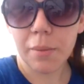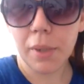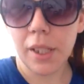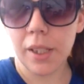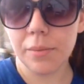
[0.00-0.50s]

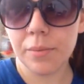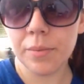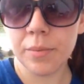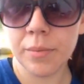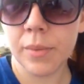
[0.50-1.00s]
but
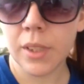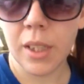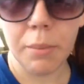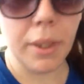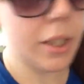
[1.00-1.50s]

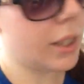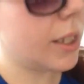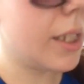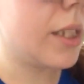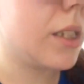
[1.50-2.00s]
apparently
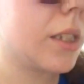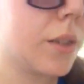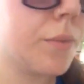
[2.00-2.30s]
it is